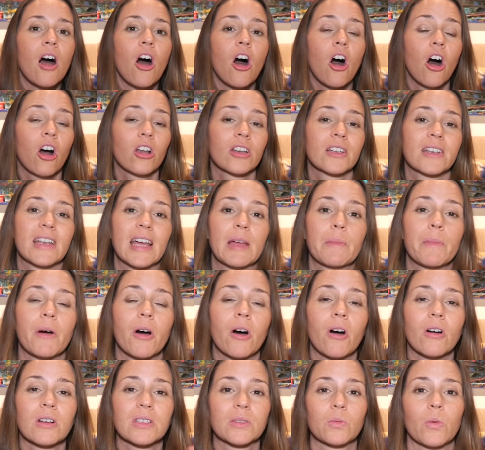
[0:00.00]
holiday
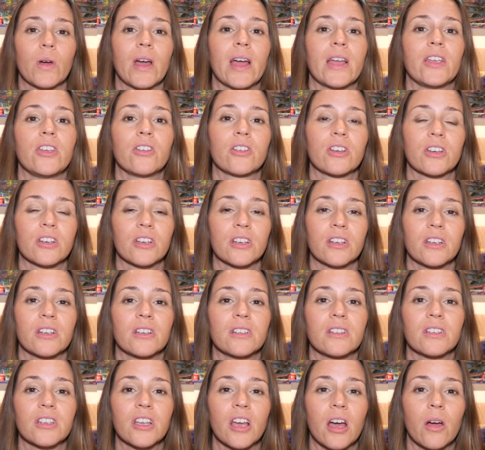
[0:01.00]
parks where you
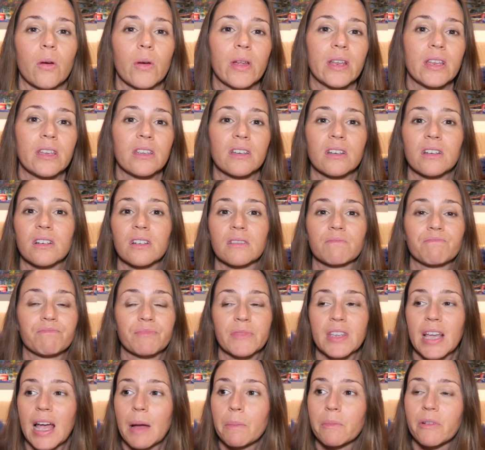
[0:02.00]
can go in your
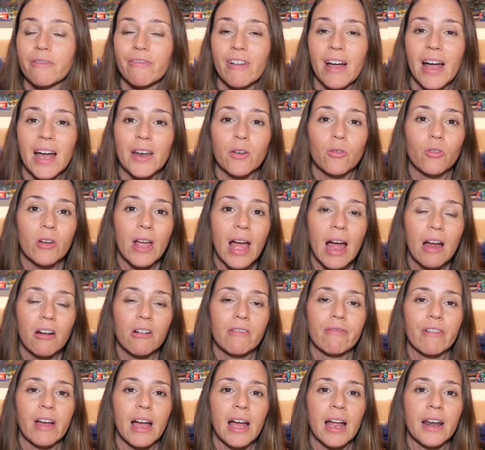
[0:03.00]
camper van or
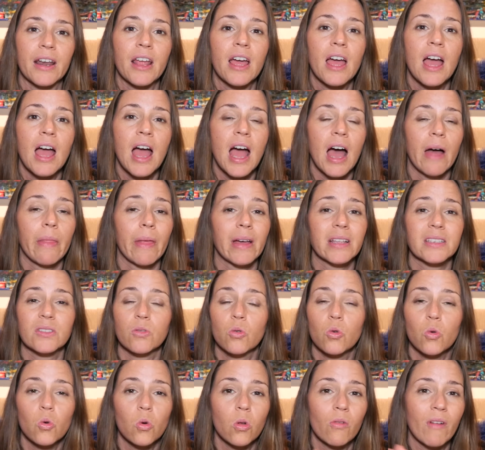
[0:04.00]
caravan, and that's
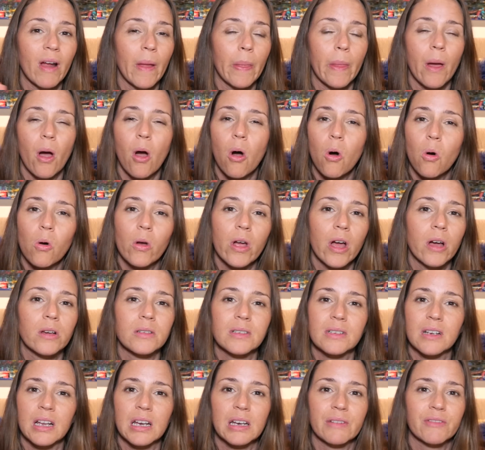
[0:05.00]
all around the whole
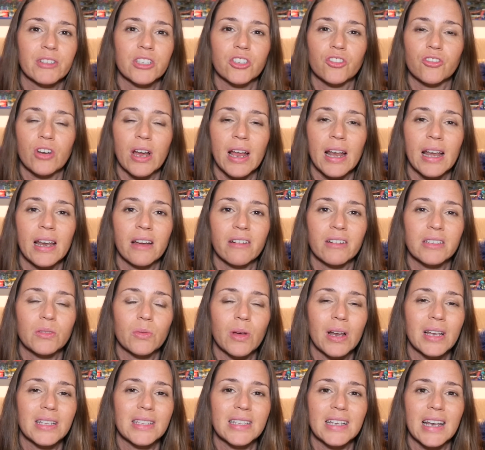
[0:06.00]
coastline of Australia as
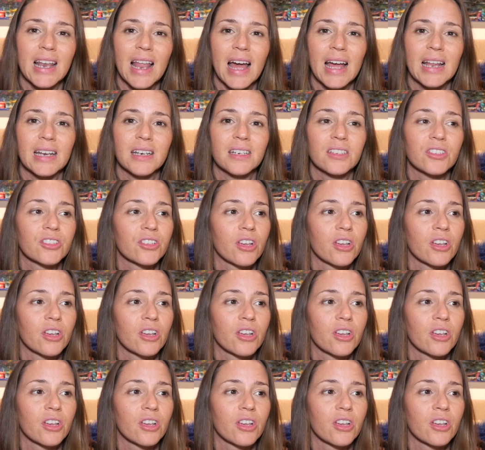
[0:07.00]
well as inland.